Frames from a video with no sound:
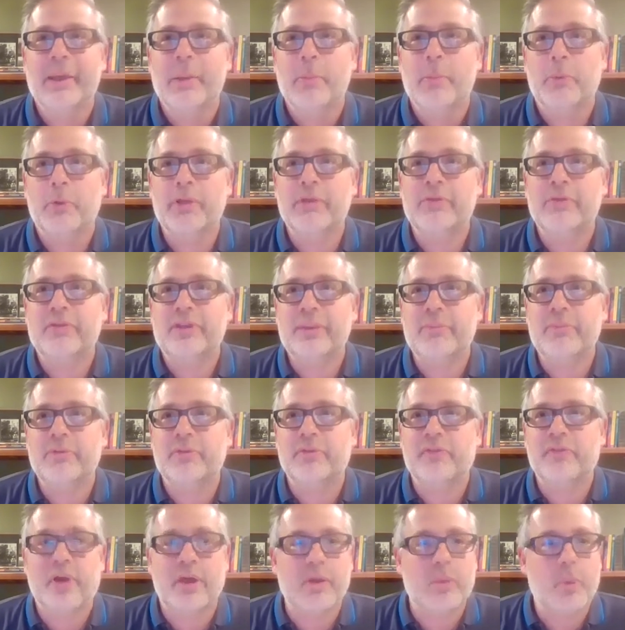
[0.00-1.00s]
print seems to
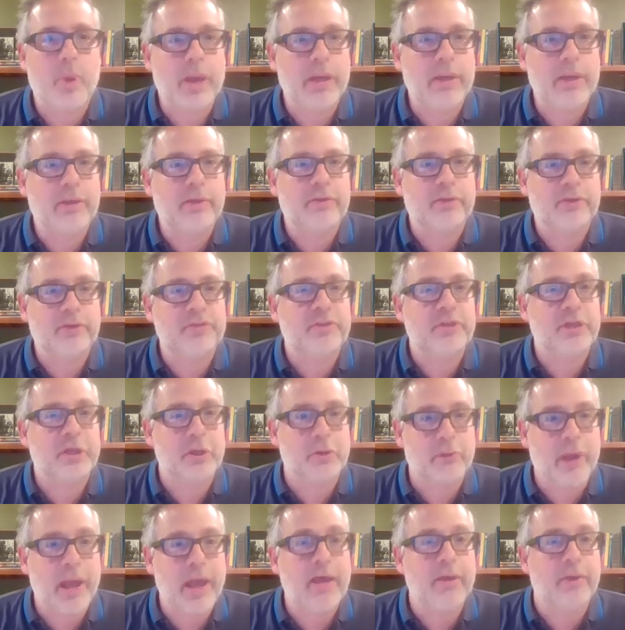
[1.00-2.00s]
find a way to stick
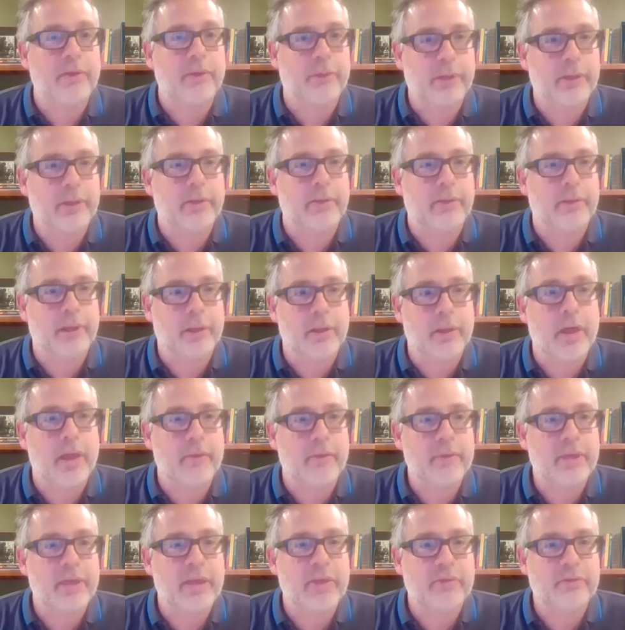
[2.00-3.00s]
around in a lot
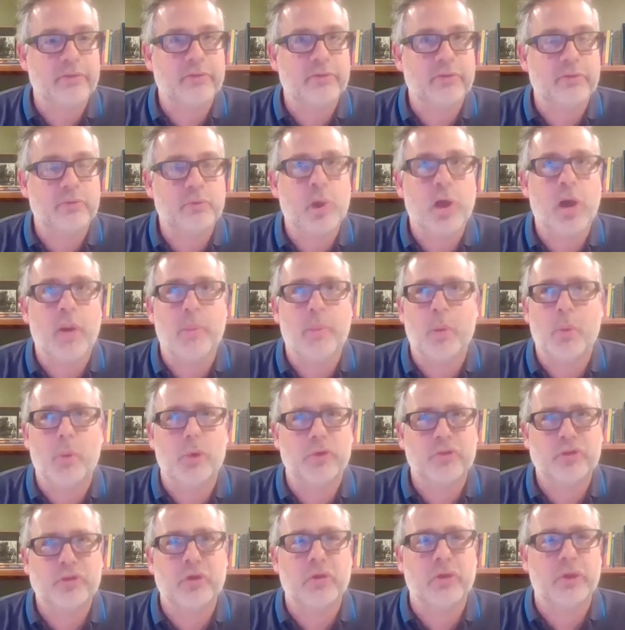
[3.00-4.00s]
of cases as well. But we're
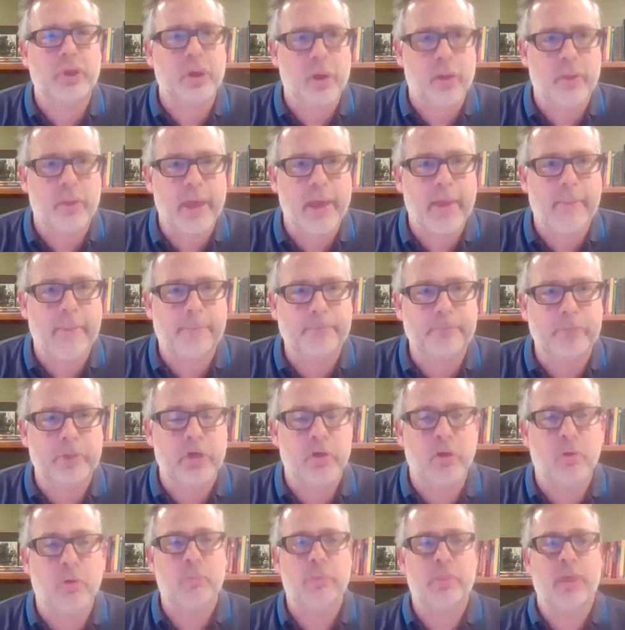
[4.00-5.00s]
certainly on that, you
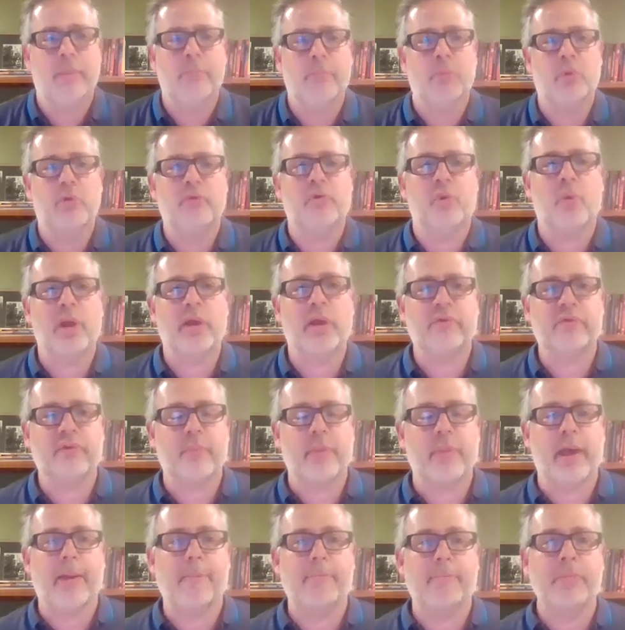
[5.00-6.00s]
know, that move away from
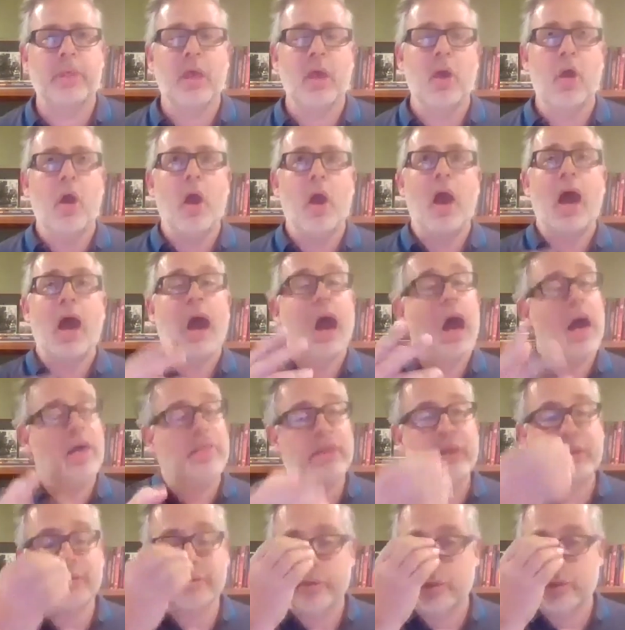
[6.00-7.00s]
that. I
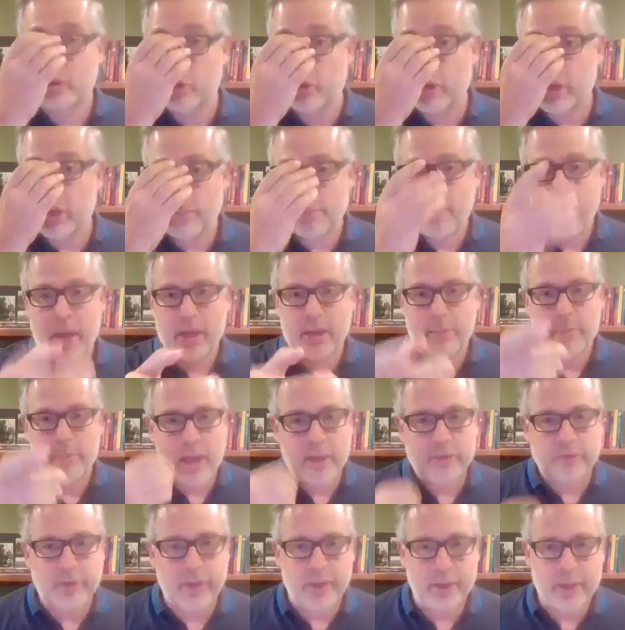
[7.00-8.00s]
think looking at Patty
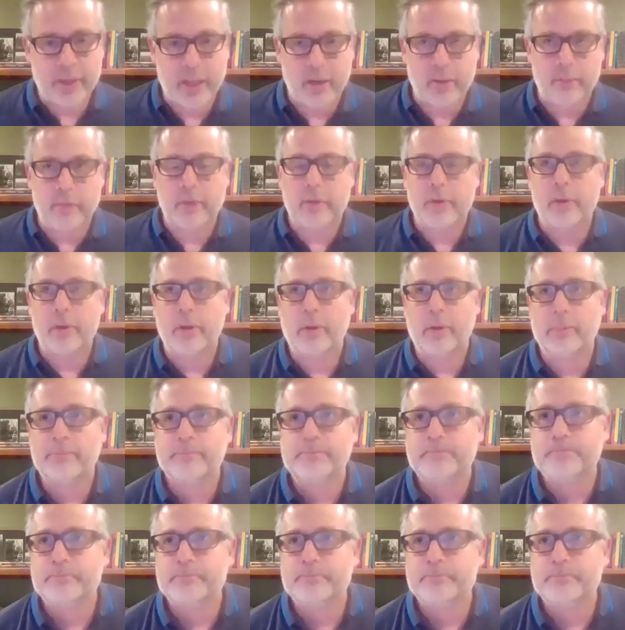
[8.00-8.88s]
Baskin again on the call,